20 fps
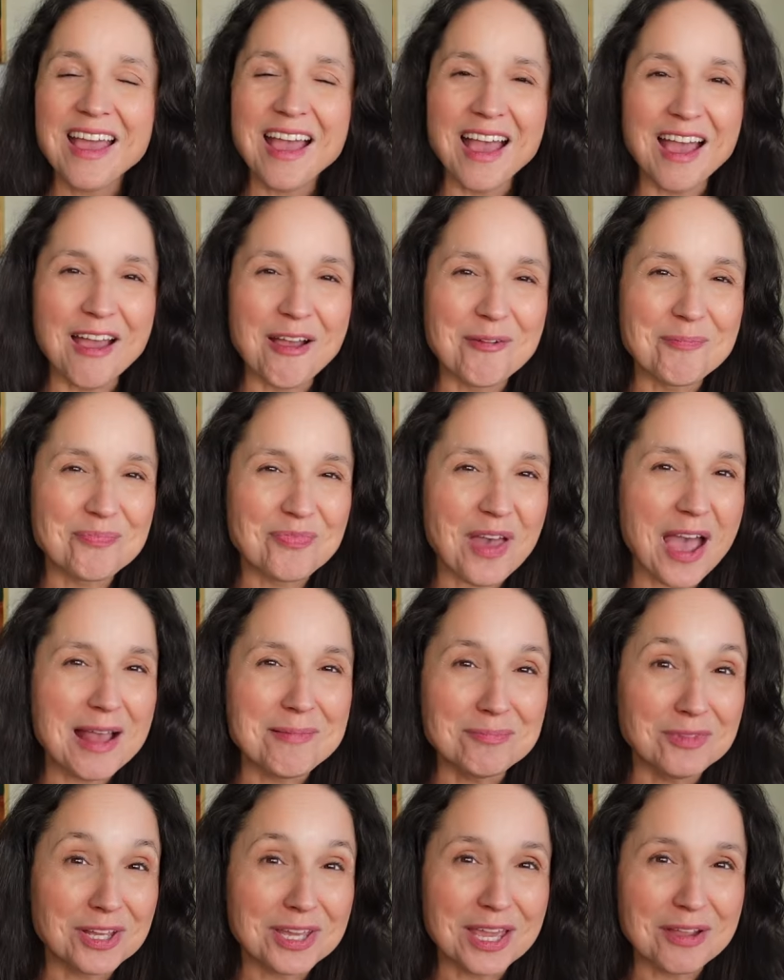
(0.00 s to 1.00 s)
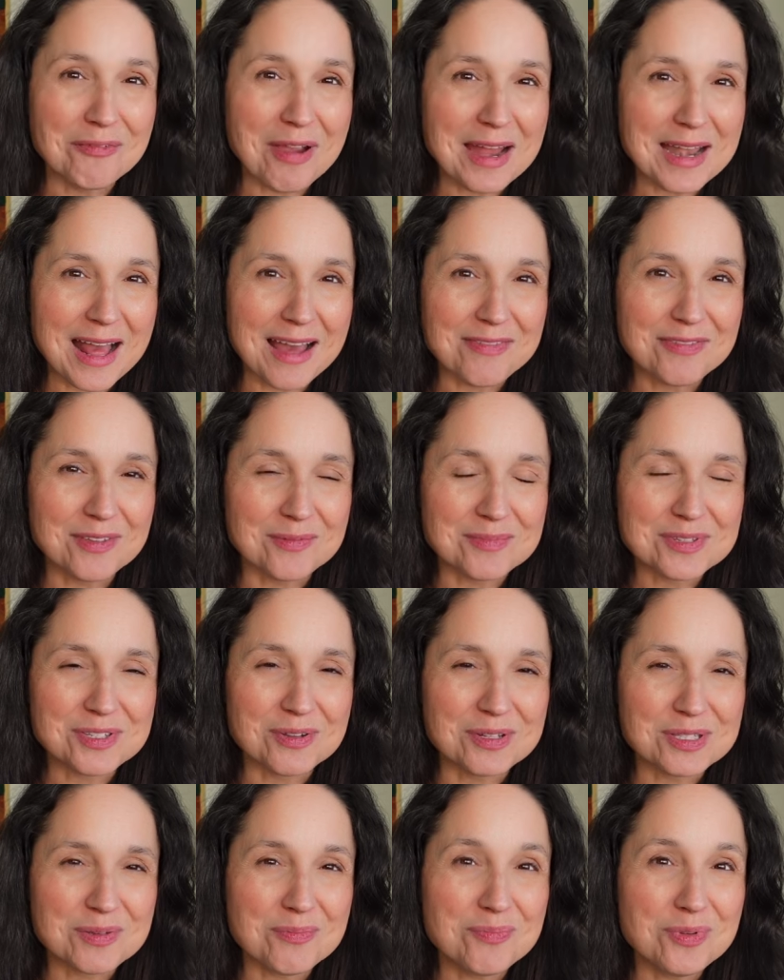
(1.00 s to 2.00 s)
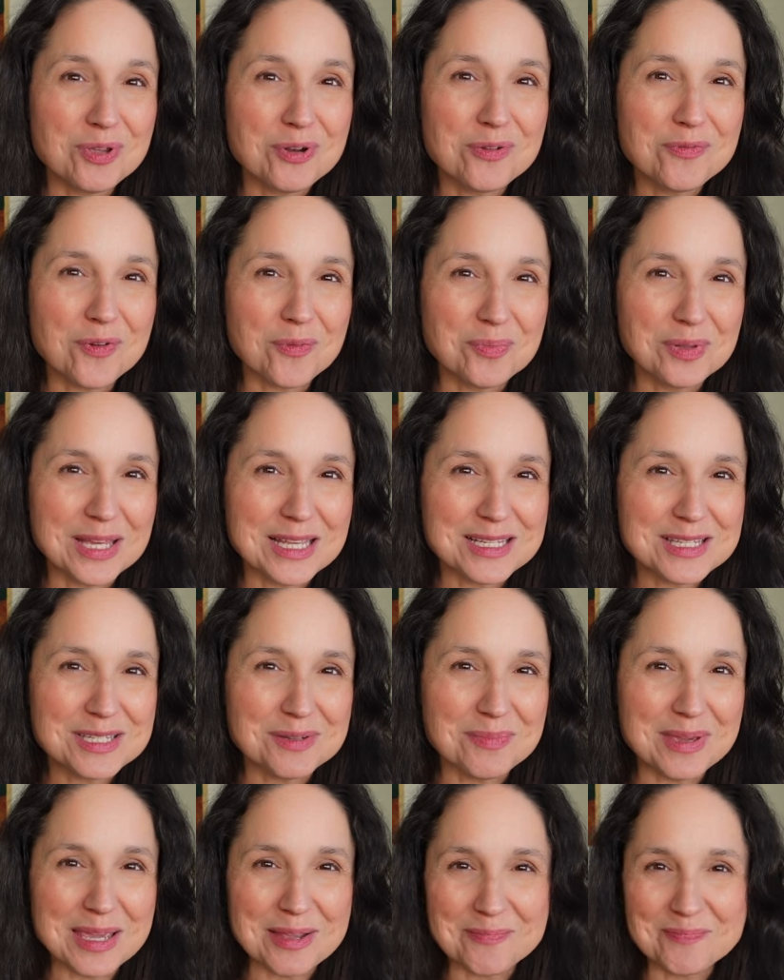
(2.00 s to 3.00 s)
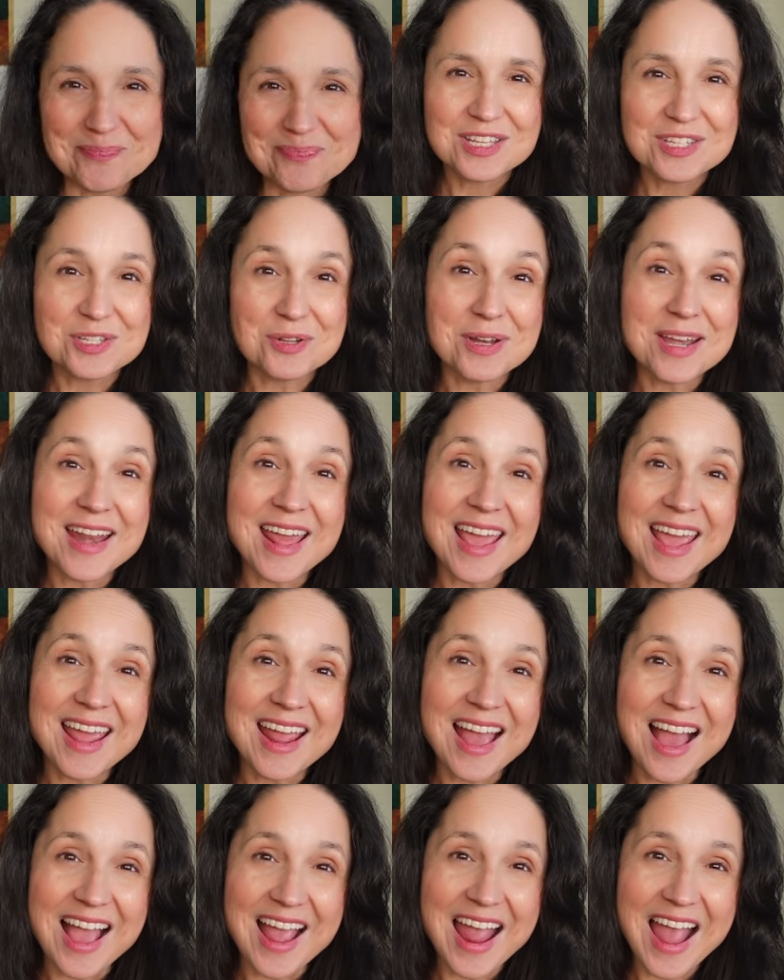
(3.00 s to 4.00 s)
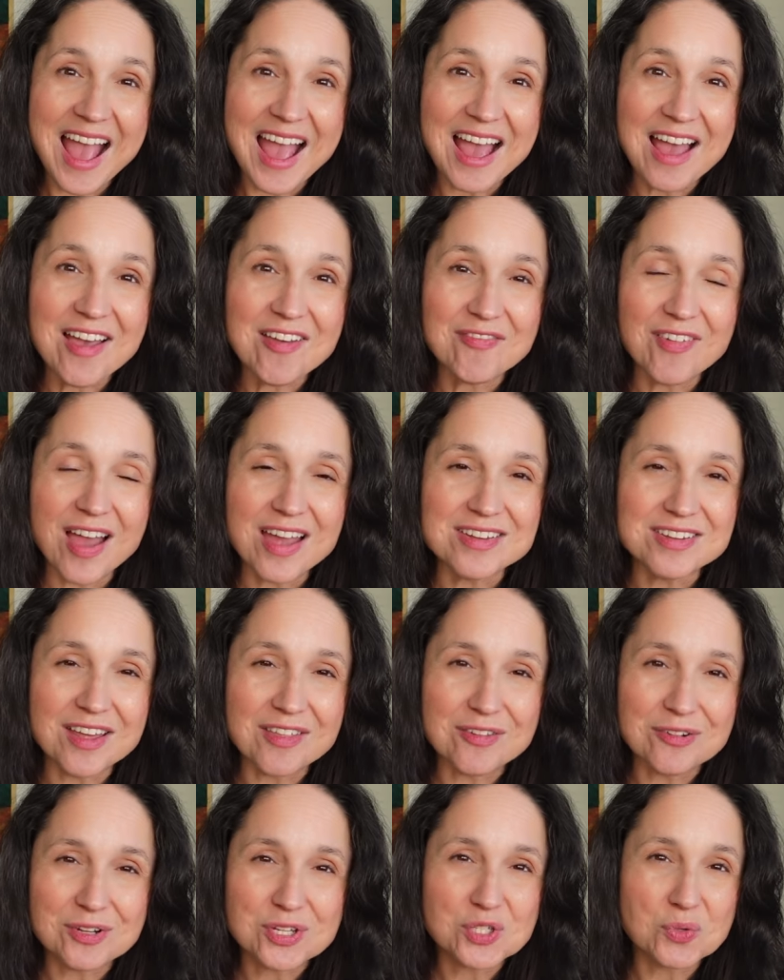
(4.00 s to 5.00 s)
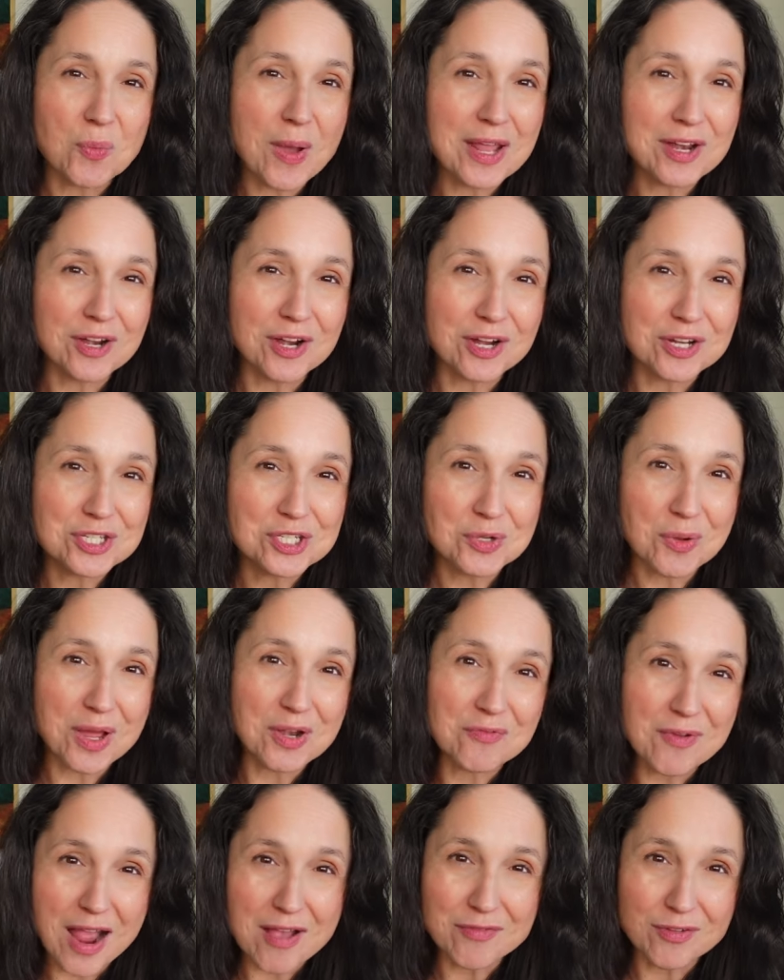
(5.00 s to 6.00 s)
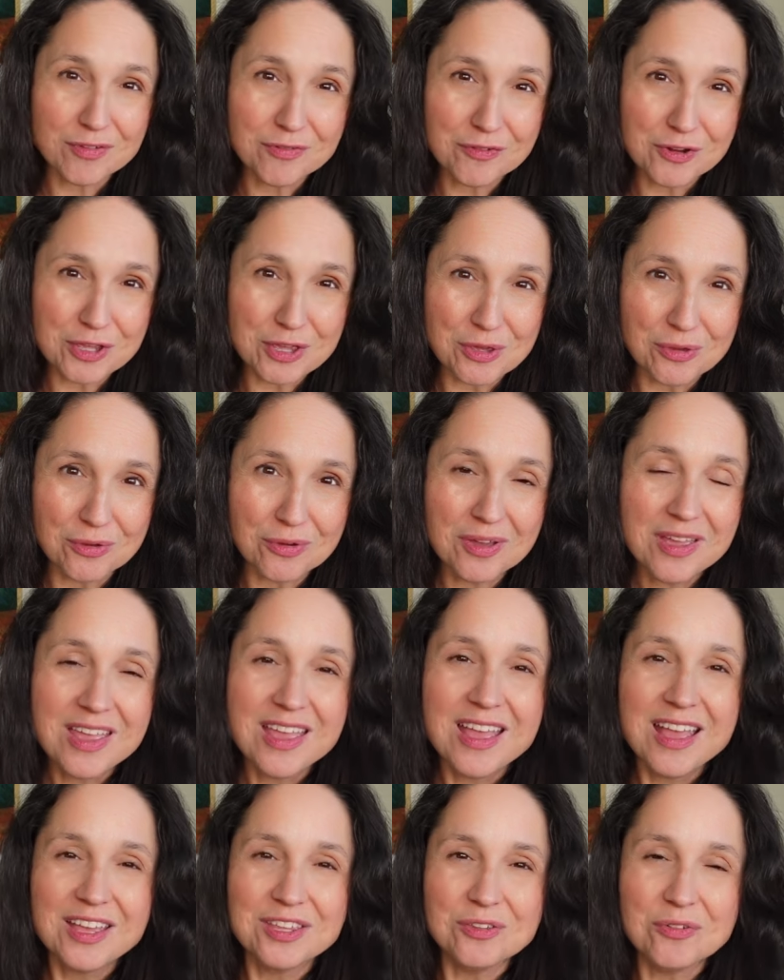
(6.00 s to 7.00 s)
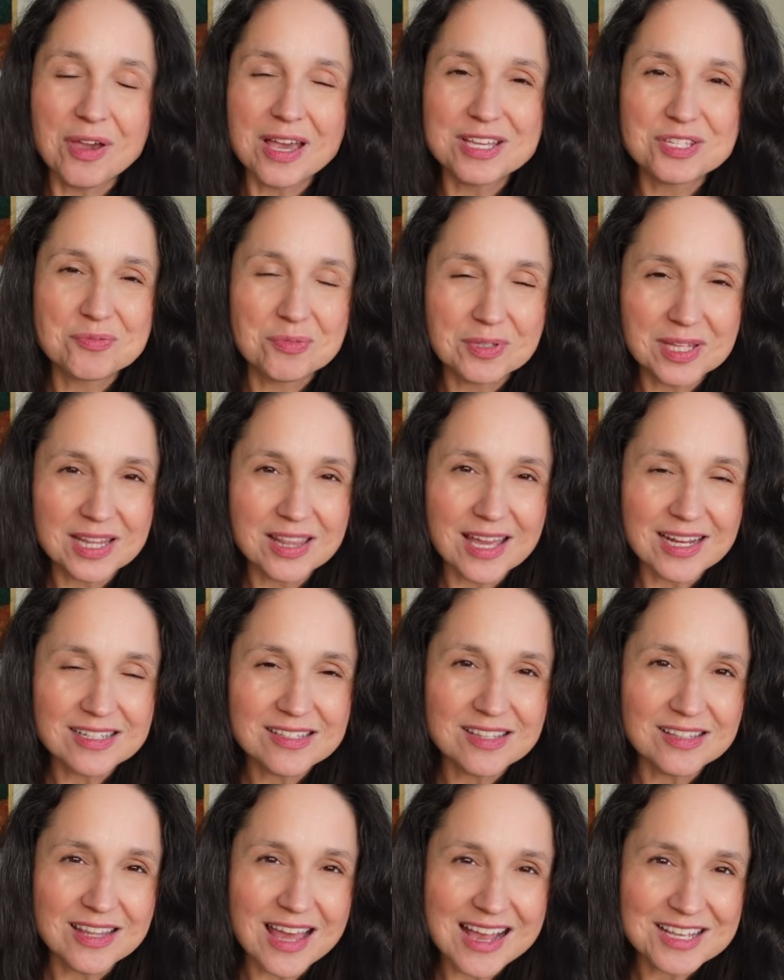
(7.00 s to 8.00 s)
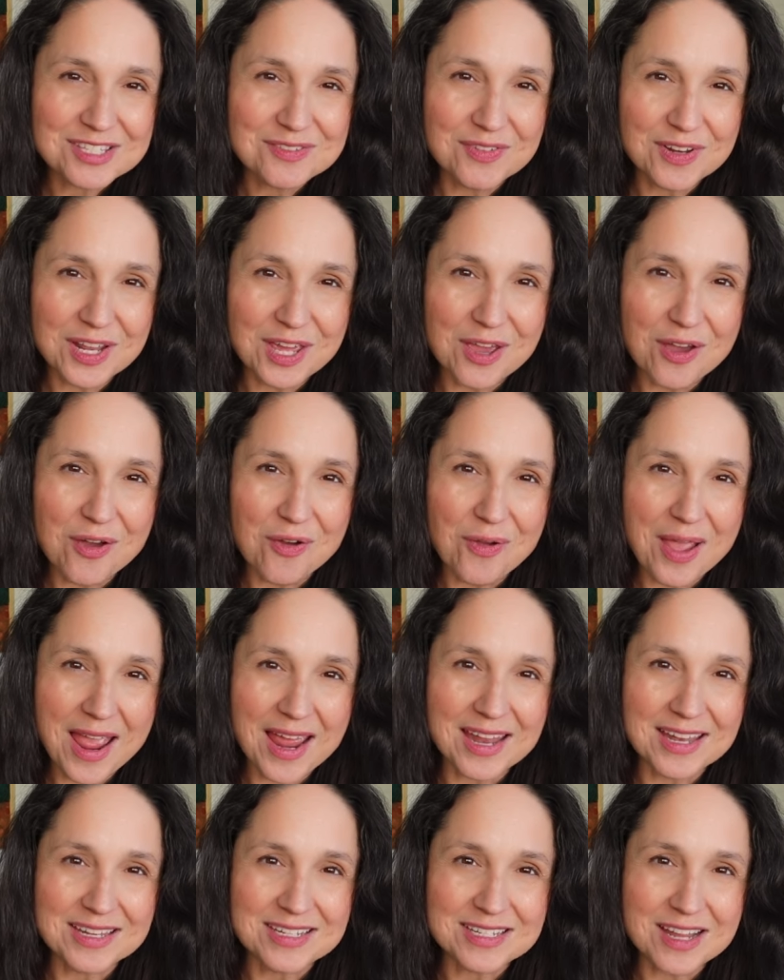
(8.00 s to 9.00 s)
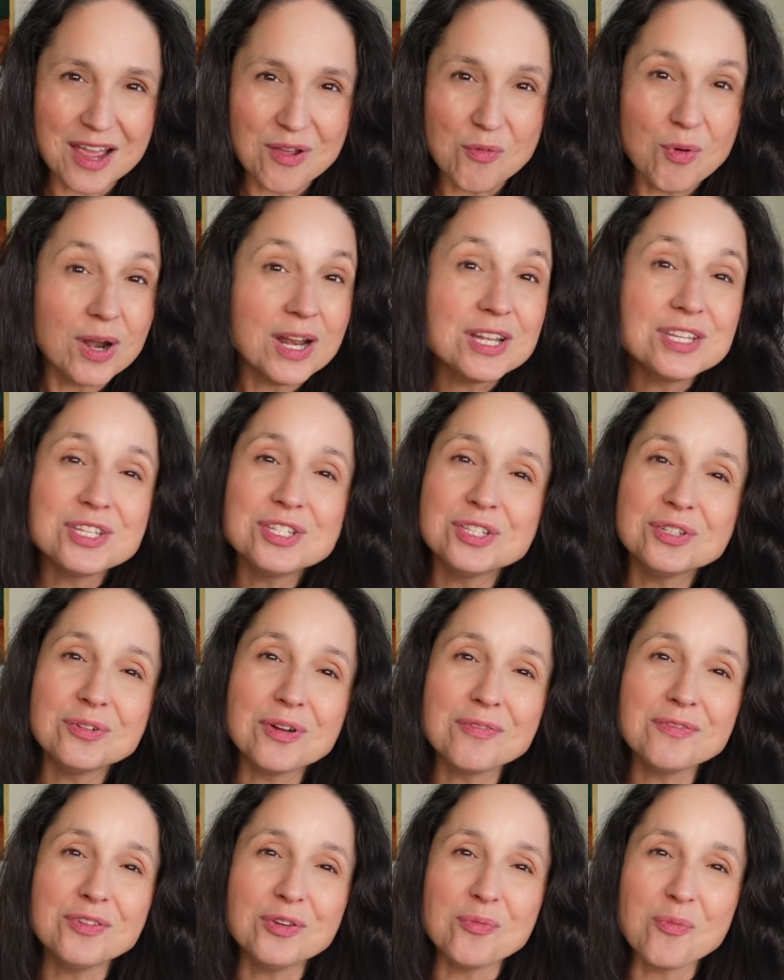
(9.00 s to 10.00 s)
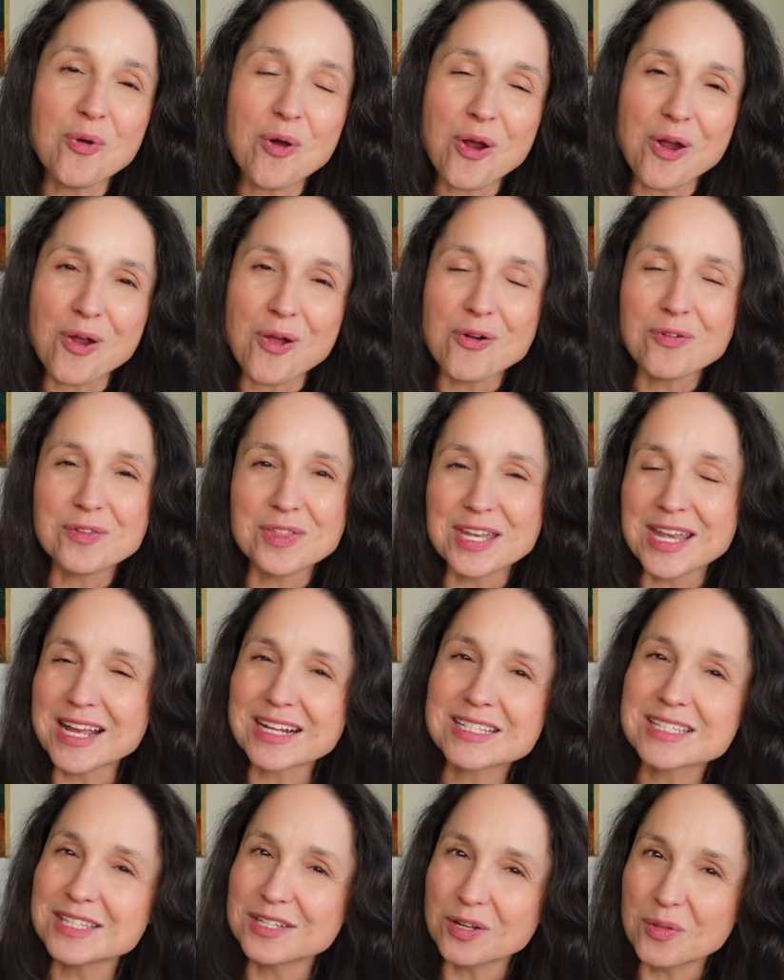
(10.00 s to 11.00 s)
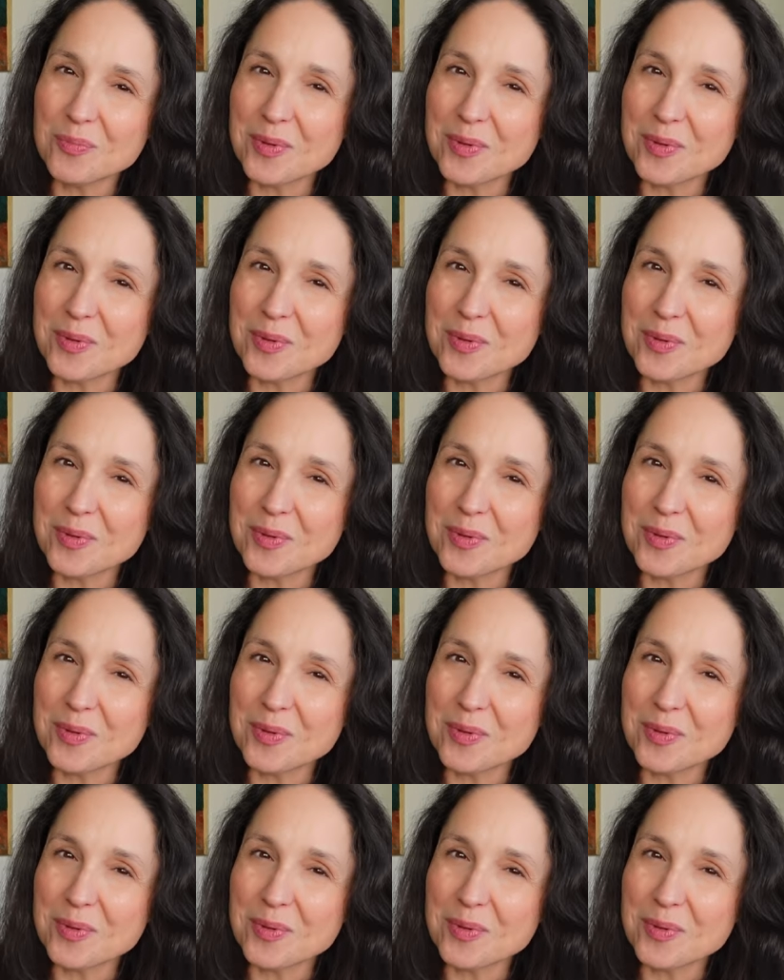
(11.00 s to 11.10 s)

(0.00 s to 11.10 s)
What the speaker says: I'm looking right at them. So it's a beautiful place to be. So today I have another sweater to unravel for you. You guys really liked the last video and I wanted to do a few more over the next little